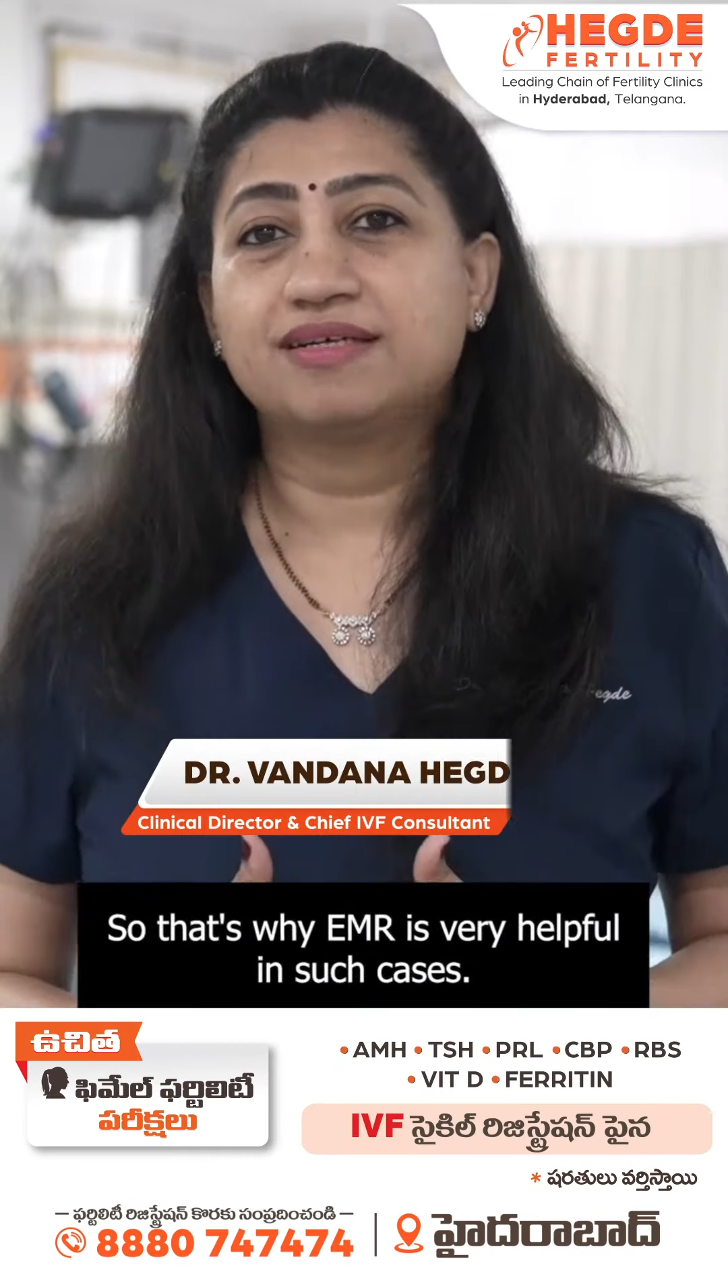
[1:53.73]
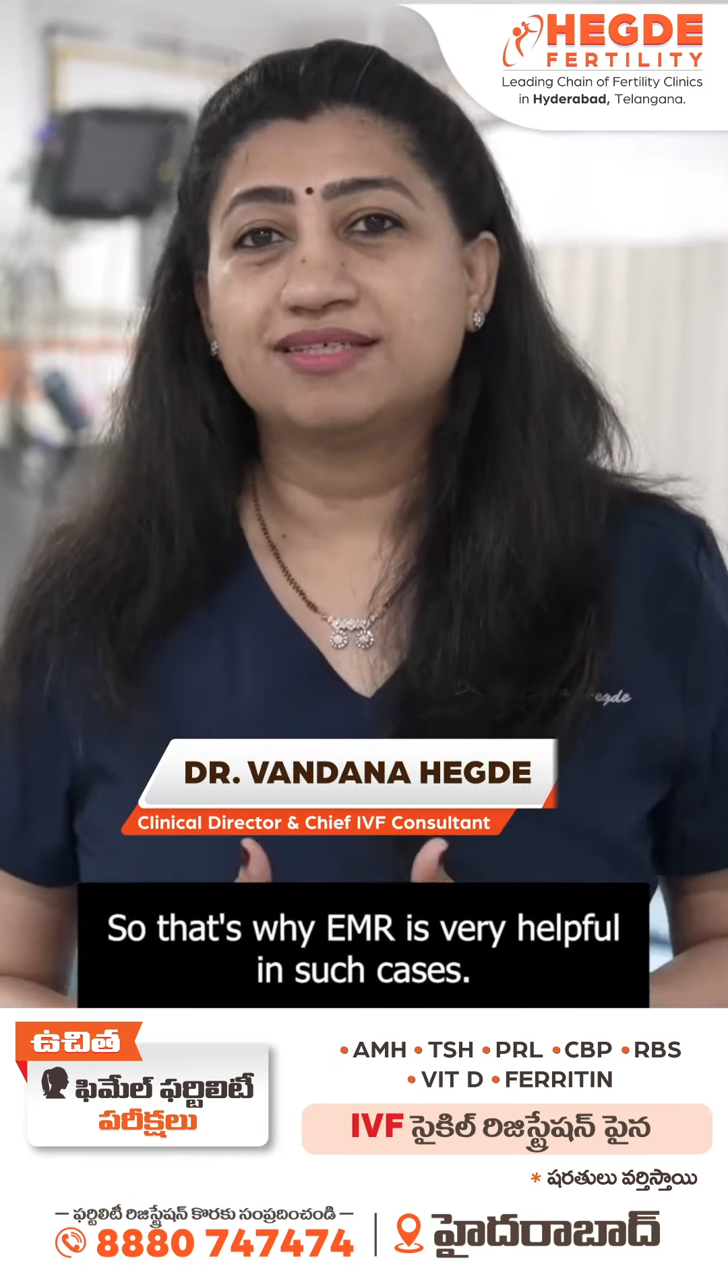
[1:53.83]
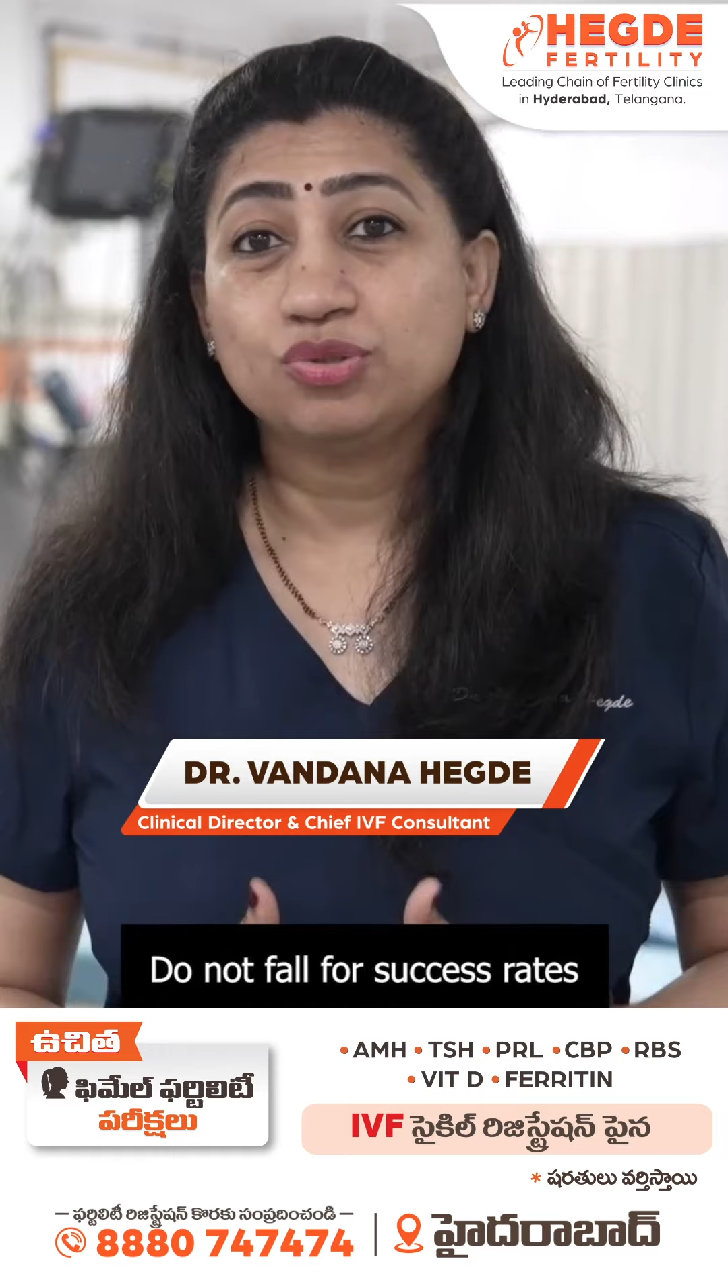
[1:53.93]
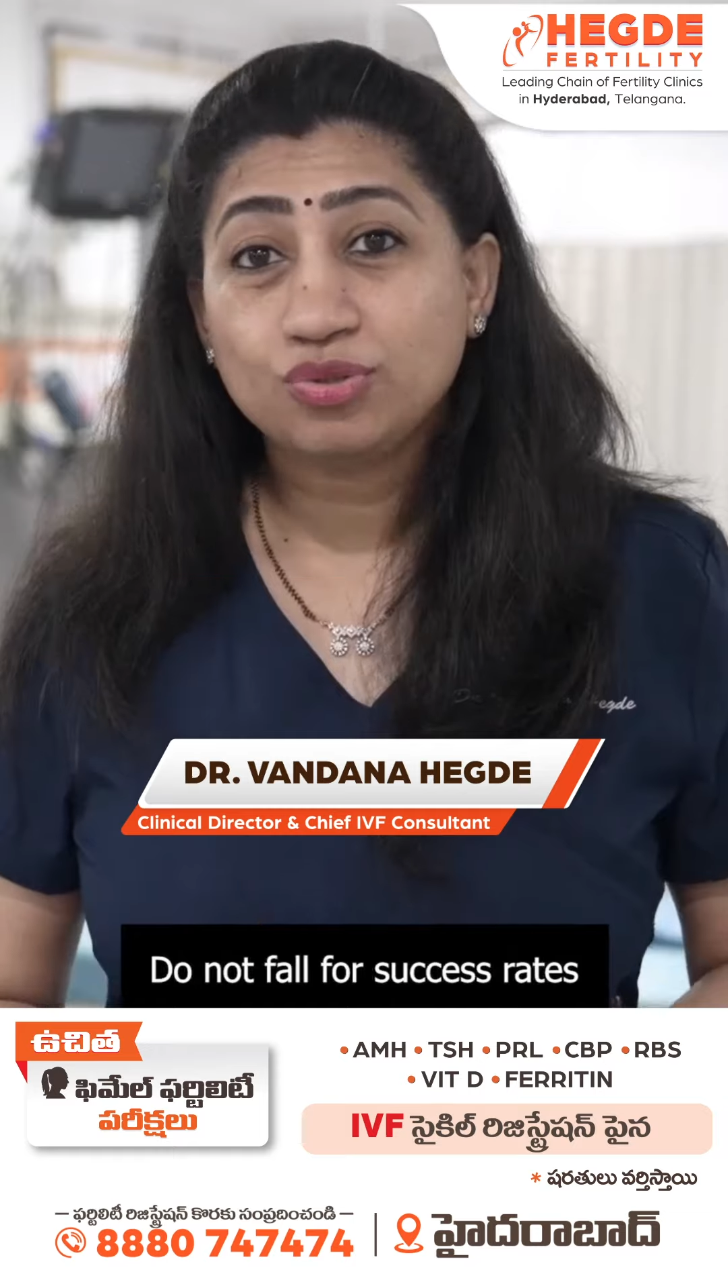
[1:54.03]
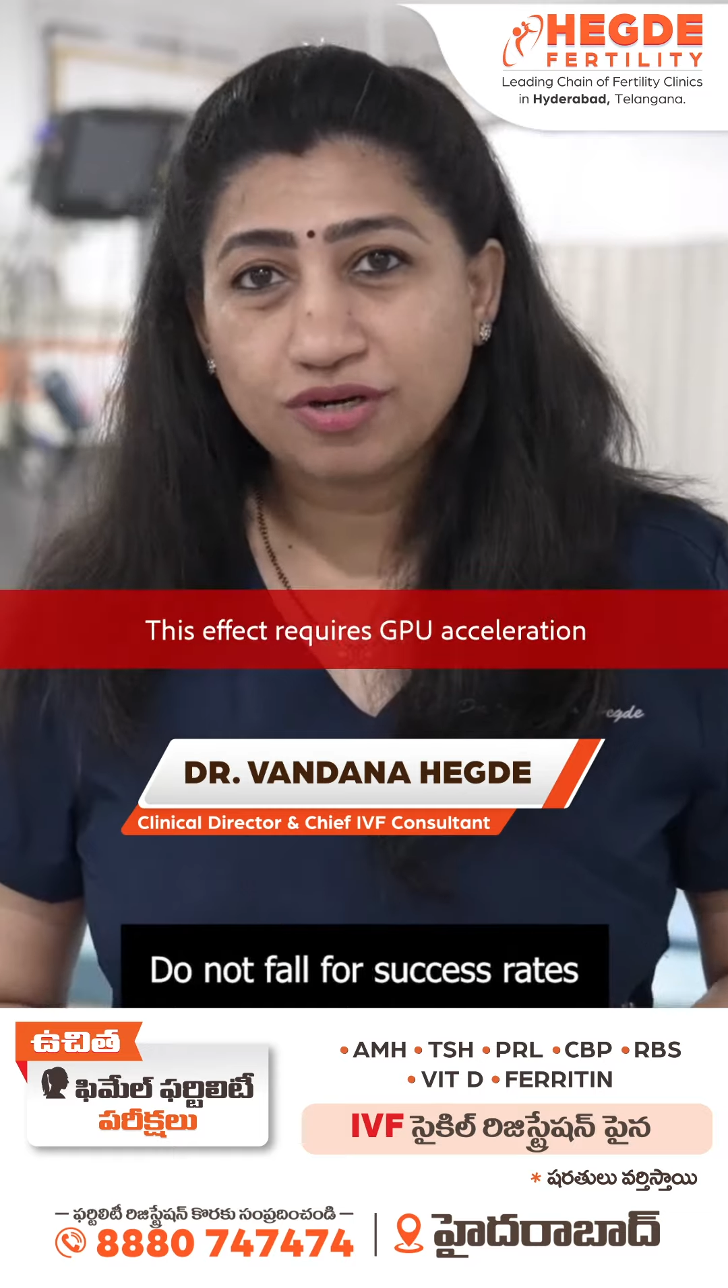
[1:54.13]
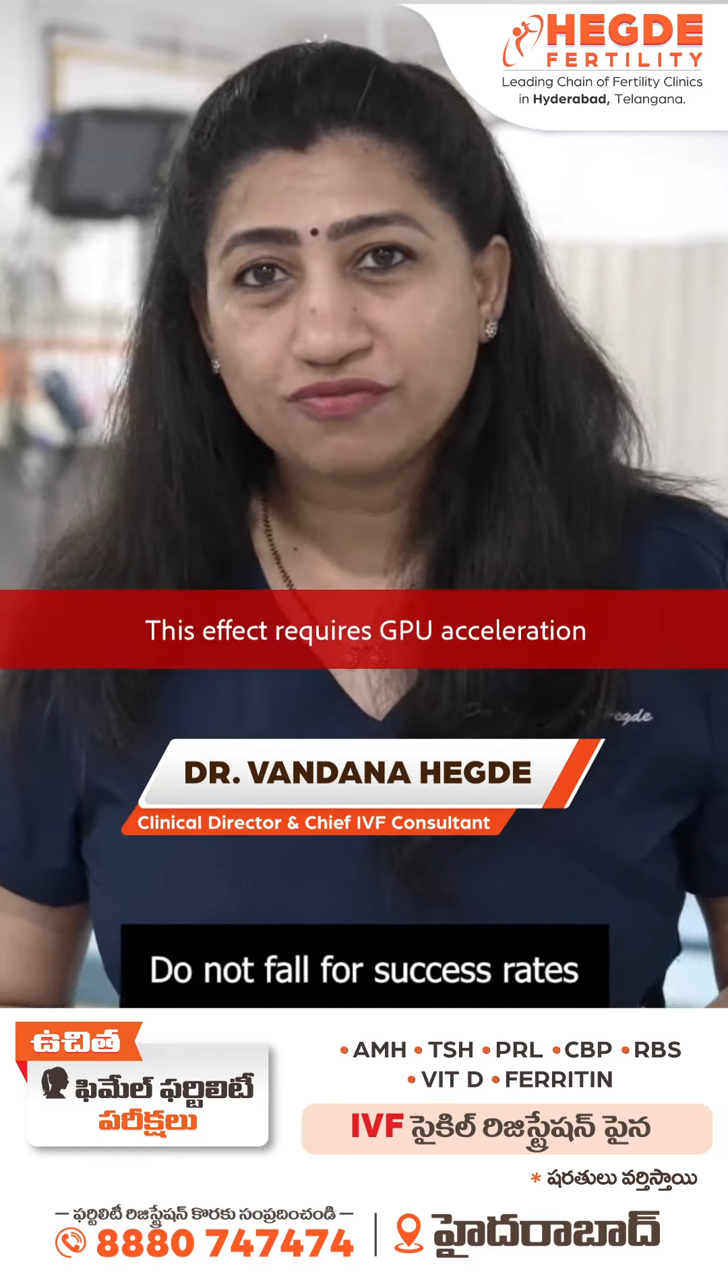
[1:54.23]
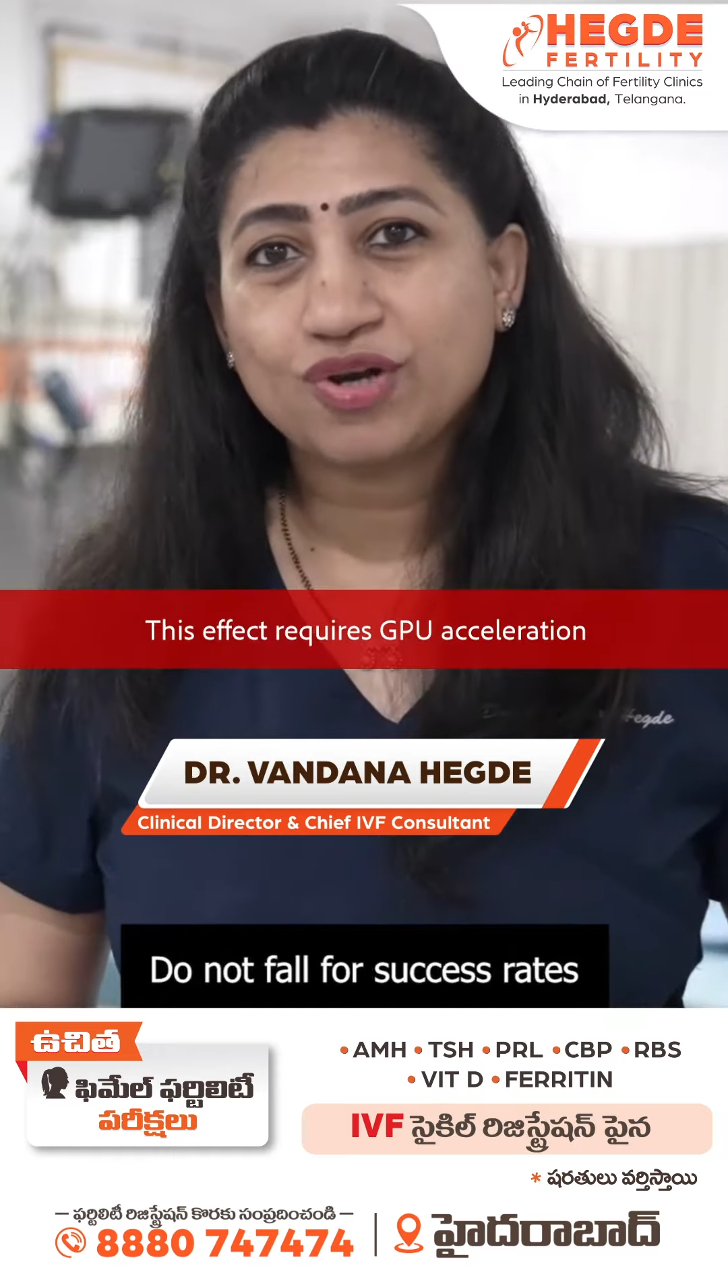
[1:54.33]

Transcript: Uh, do not